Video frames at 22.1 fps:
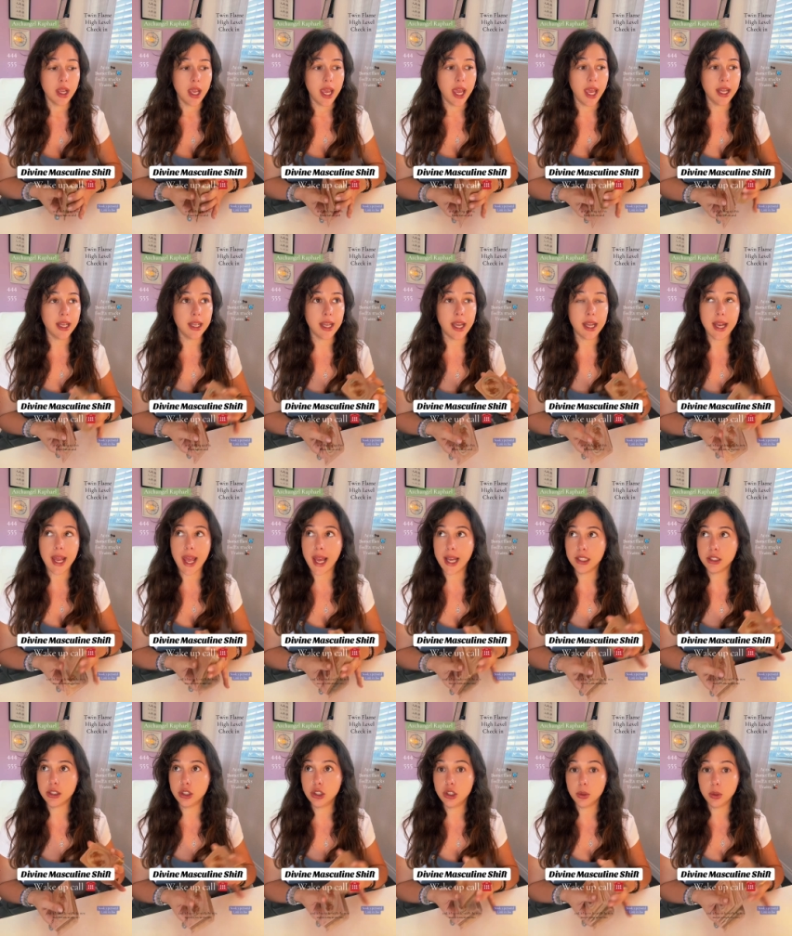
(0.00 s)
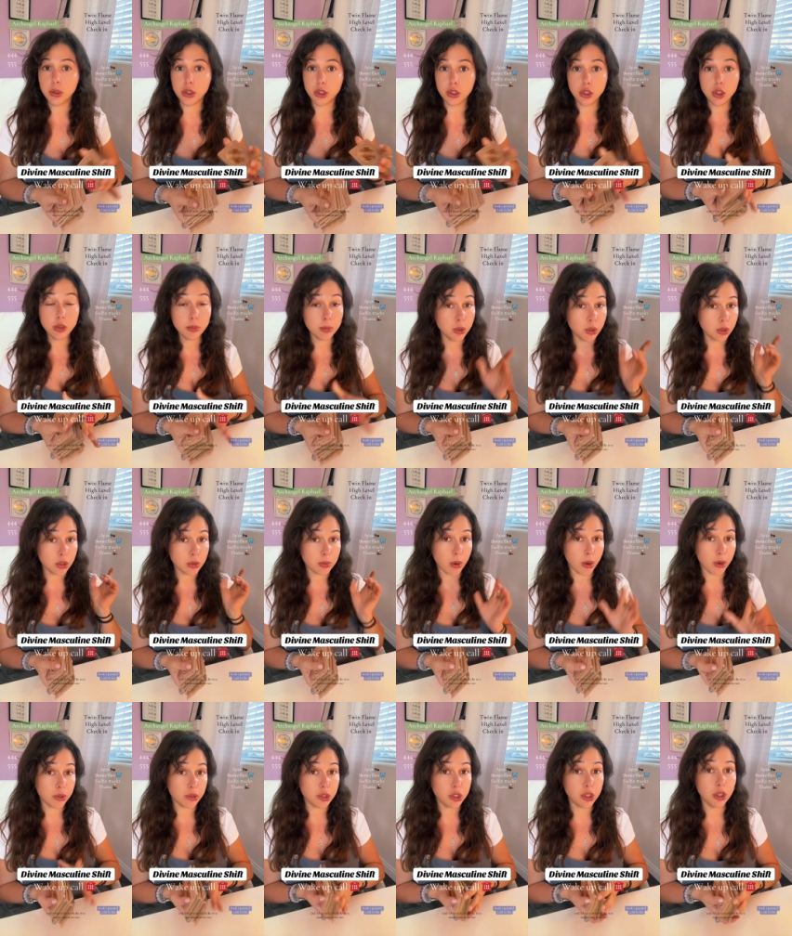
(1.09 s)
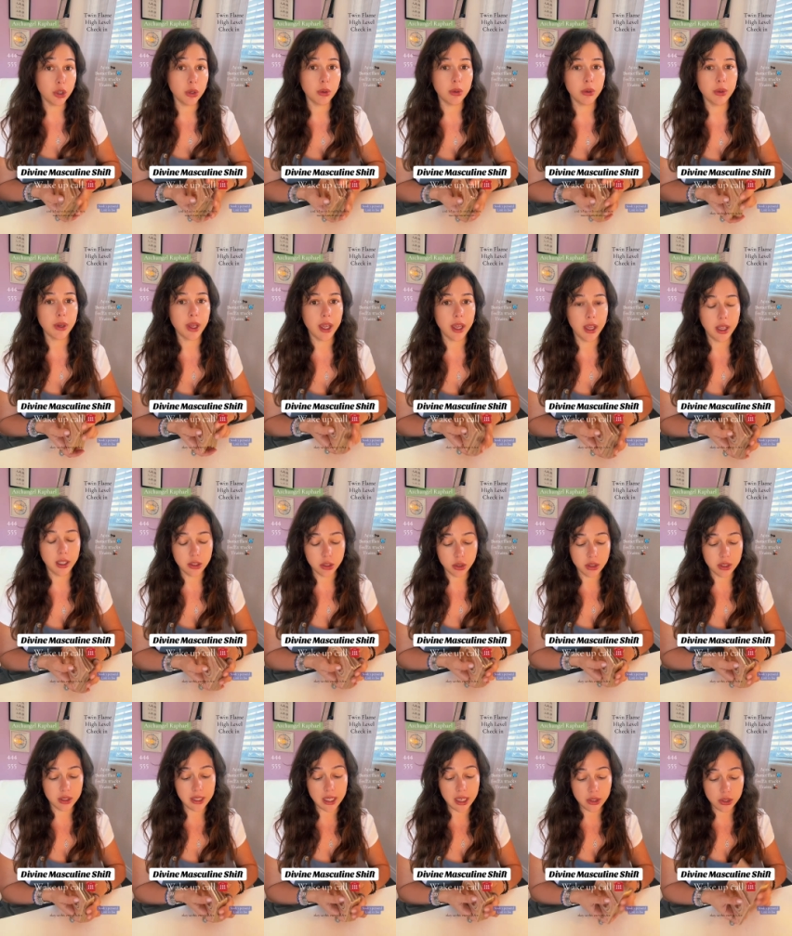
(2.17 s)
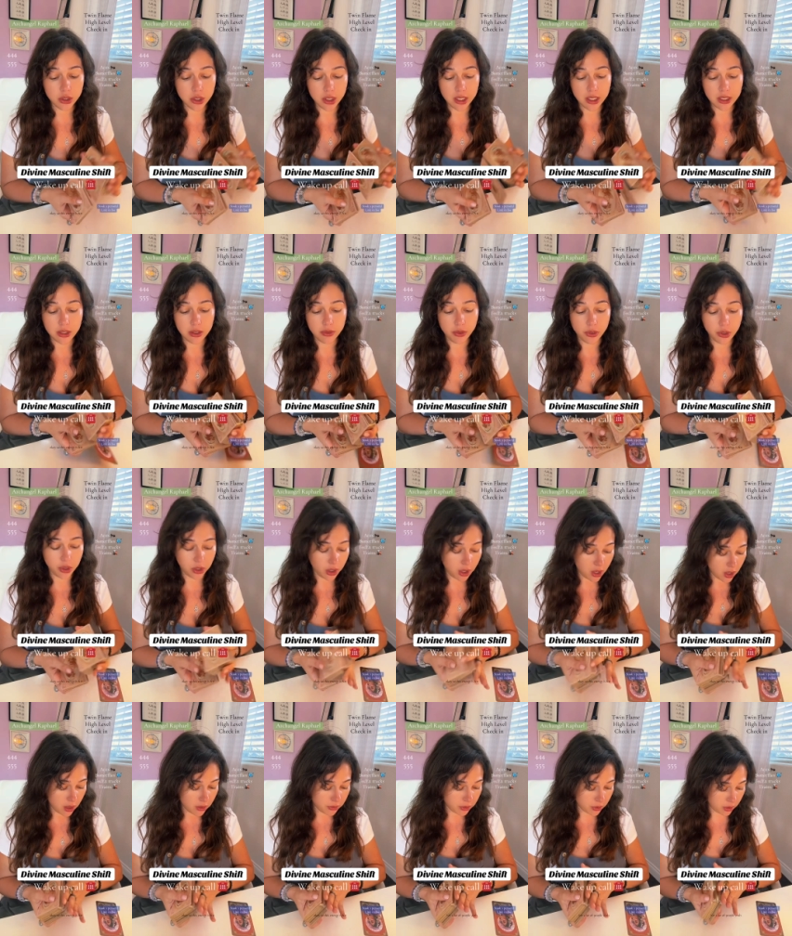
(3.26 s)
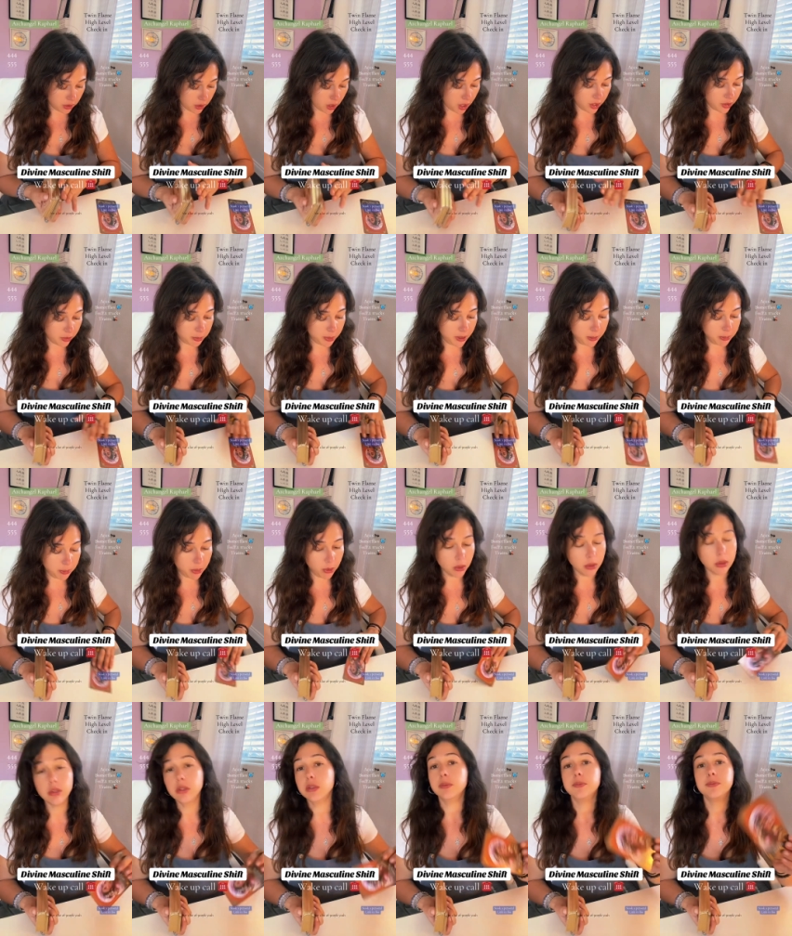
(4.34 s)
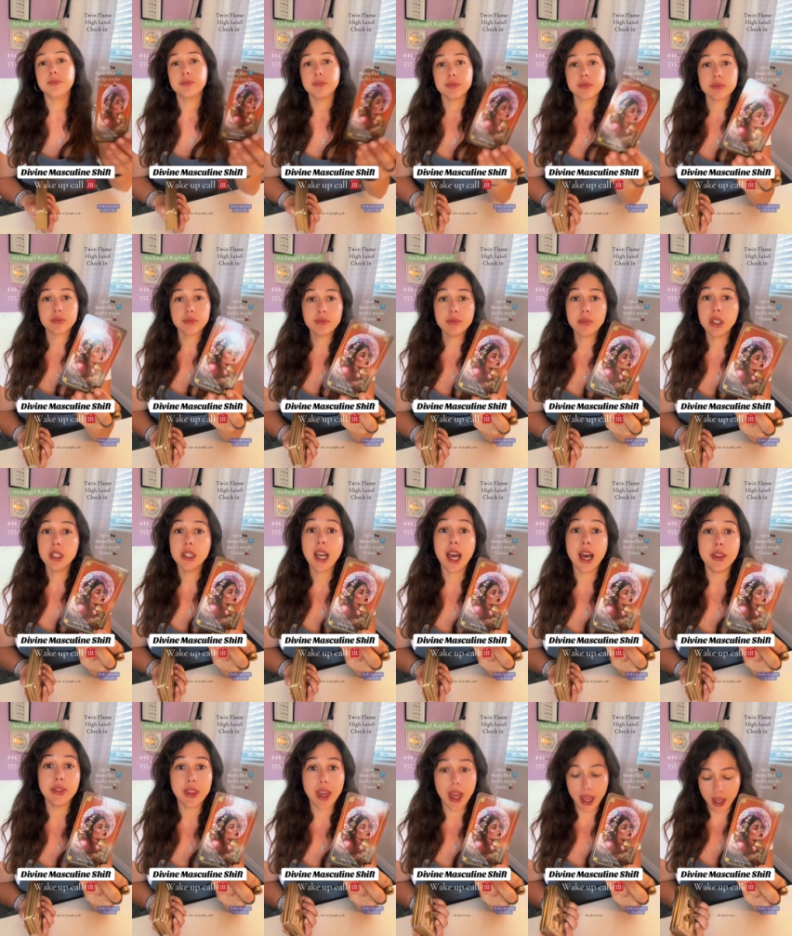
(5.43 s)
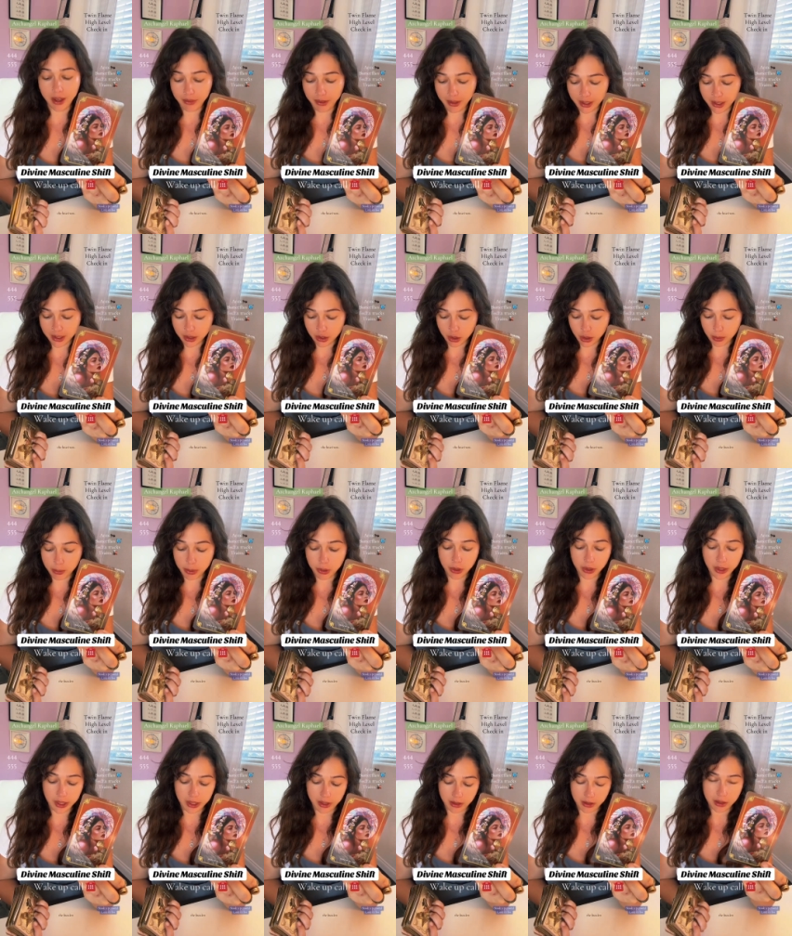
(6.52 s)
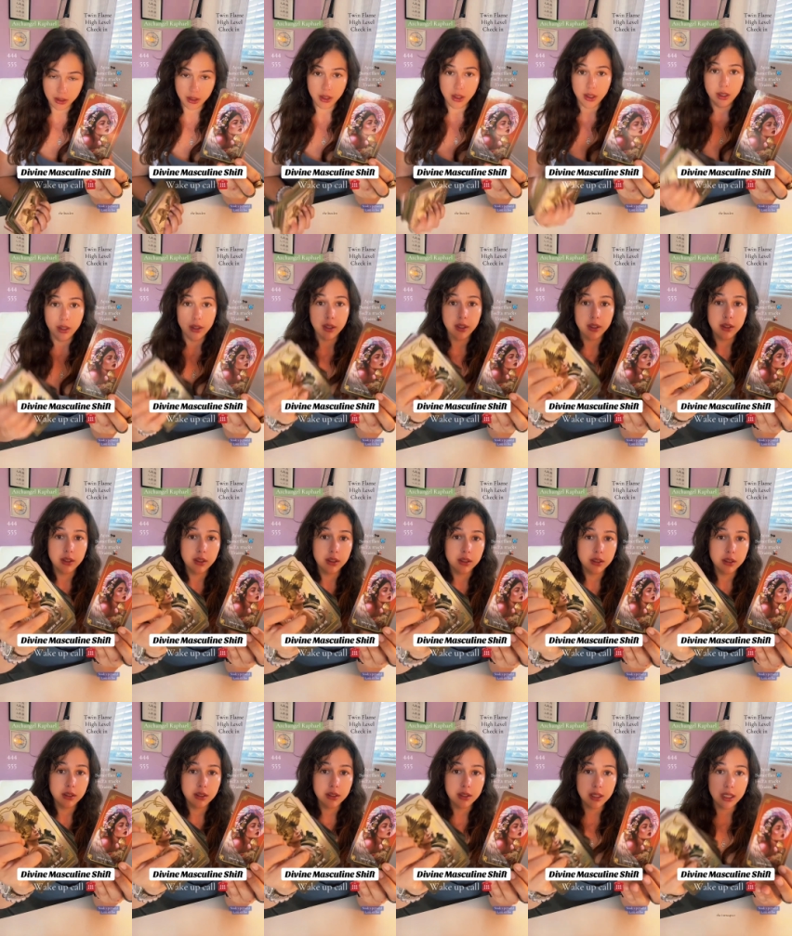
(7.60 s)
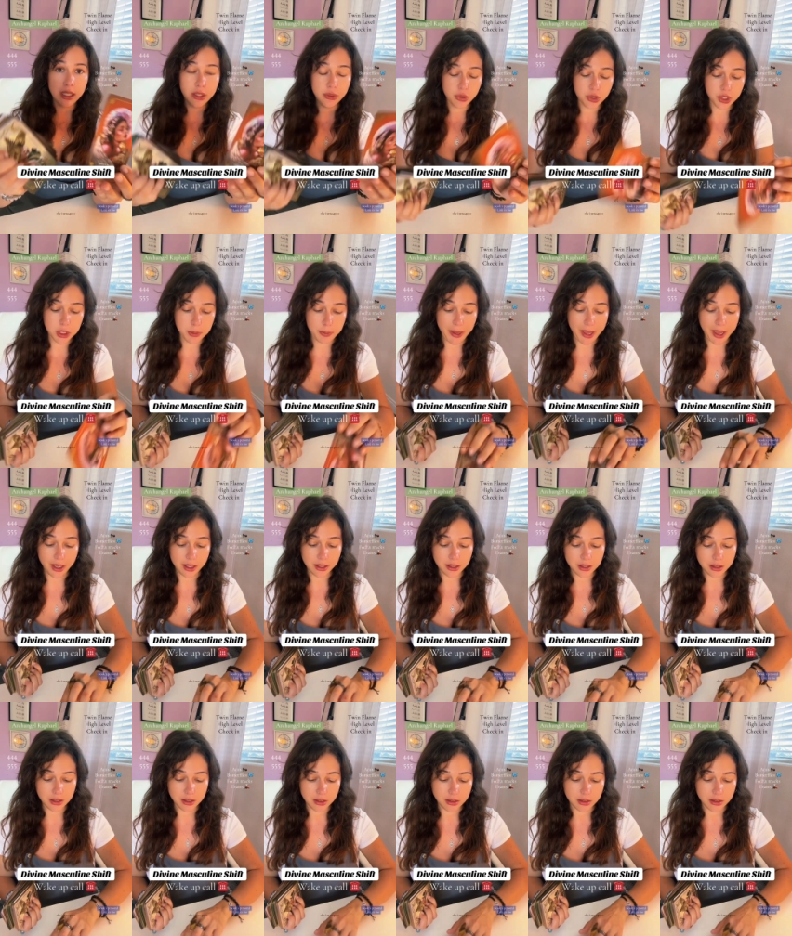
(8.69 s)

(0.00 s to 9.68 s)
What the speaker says: And it has to do with the new moon tomorrow too, okay? So this energy is for a lot of people. Yeah, the heaviness, the burden to introspect.